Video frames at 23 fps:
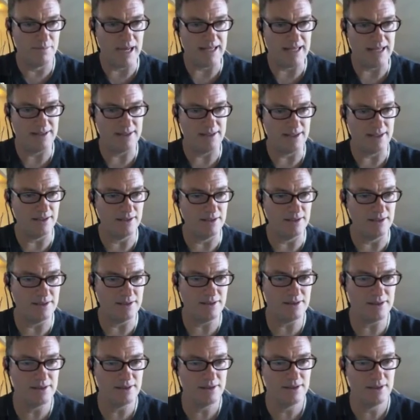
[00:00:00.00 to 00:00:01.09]
bicycles.
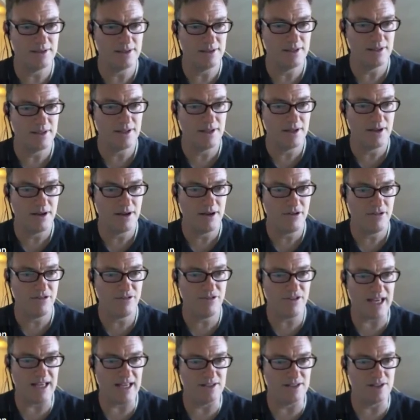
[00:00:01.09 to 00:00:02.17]

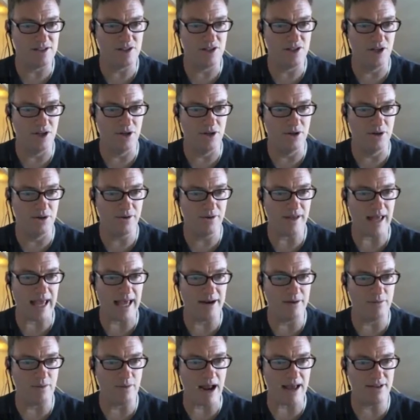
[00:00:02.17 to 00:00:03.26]
phase 2,
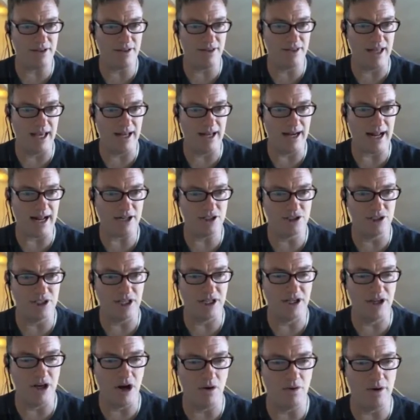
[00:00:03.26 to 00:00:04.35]
and rather than actually
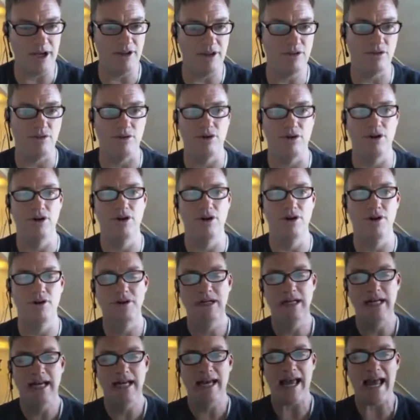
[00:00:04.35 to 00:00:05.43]
going through
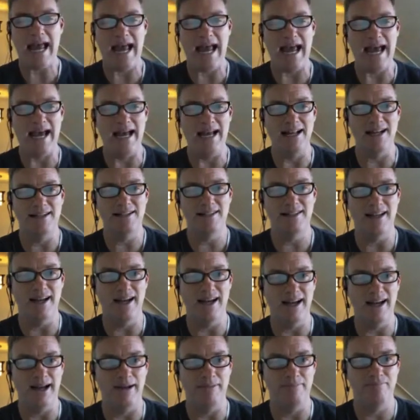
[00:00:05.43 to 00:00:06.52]
and
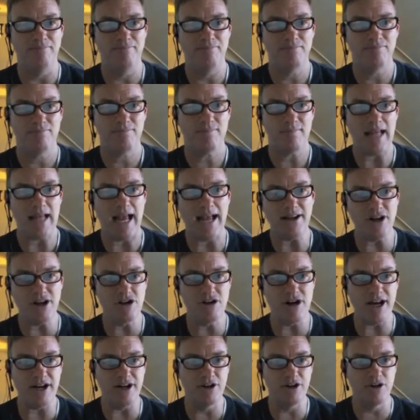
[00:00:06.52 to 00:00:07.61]
I
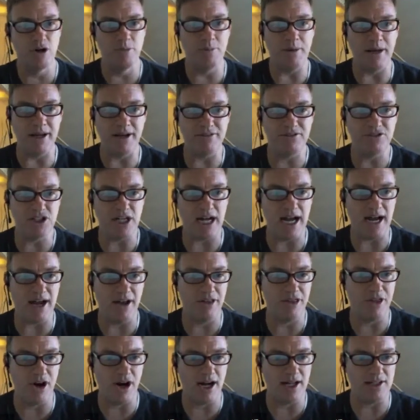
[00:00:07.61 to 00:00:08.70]
could create a grouping of
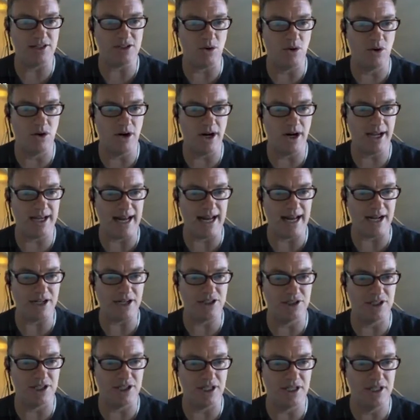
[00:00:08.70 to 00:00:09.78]
child thoughts, or I can
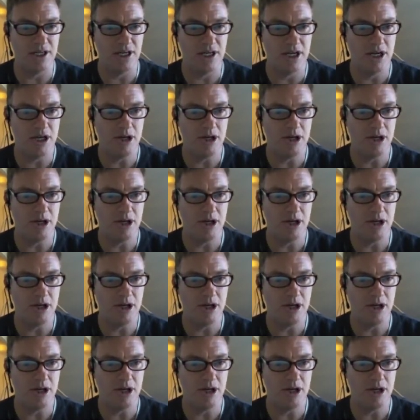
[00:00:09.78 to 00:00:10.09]
actually